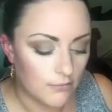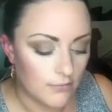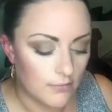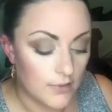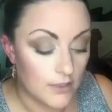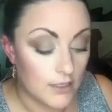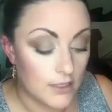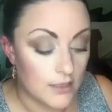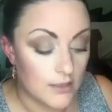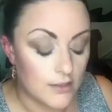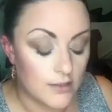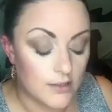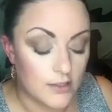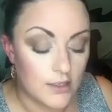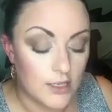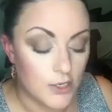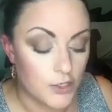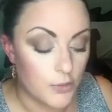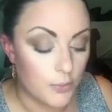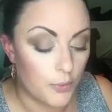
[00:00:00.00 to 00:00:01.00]
This is
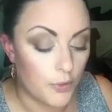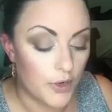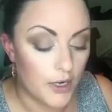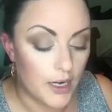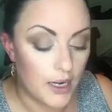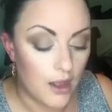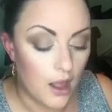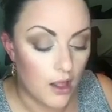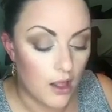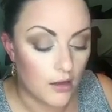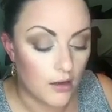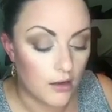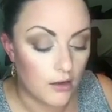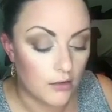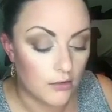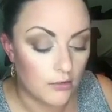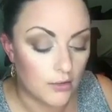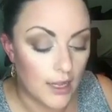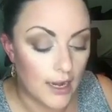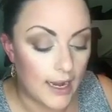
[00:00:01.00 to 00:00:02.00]
such a pretty color.
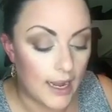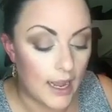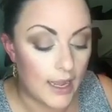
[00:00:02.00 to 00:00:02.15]
Like,